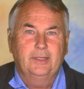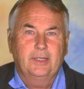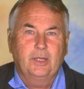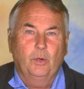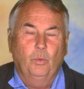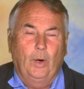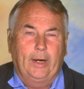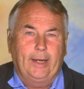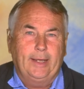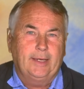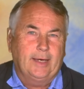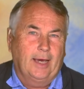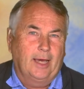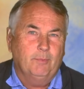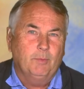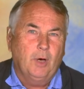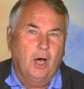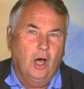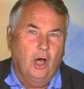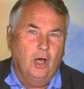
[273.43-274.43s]
that when he
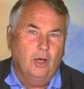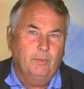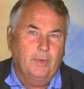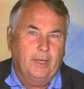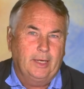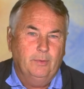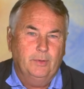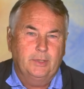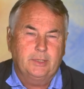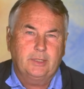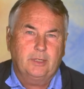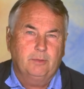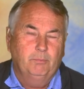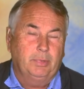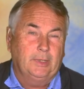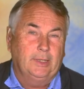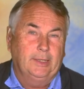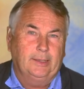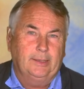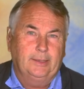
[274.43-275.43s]
came home he was
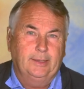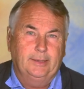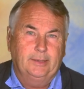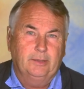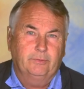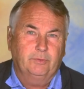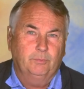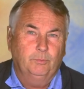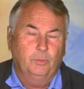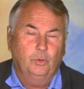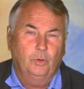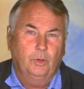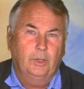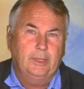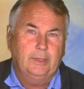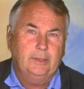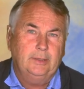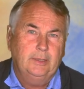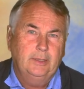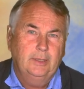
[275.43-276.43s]
completely a different boy
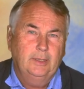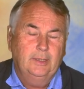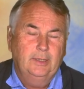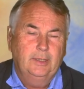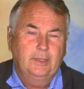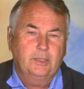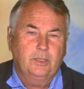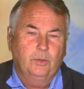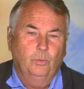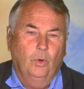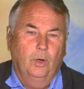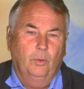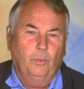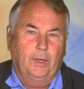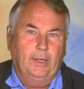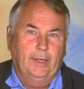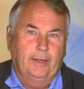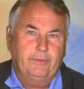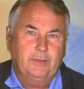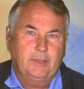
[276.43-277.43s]
to what
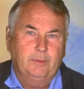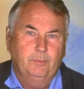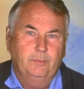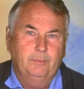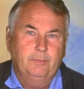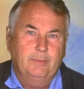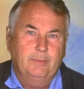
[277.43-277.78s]
we left him